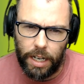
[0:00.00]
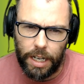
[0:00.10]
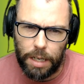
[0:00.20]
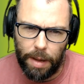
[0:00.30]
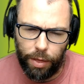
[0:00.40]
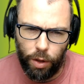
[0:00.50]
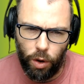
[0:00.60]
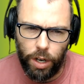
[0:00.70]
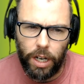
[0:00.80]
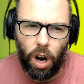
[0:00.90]
there's about
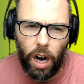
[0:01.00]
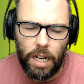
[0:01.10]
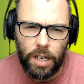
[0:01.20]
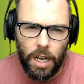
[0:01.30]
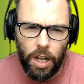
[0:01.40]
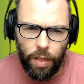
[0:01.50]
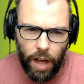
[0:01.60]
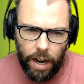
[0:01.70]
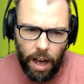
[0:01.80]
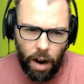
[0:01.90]
thirty guys
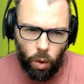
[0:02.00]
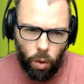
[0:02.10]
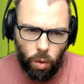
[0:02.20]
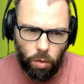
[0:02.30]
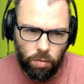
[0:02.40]
that are all,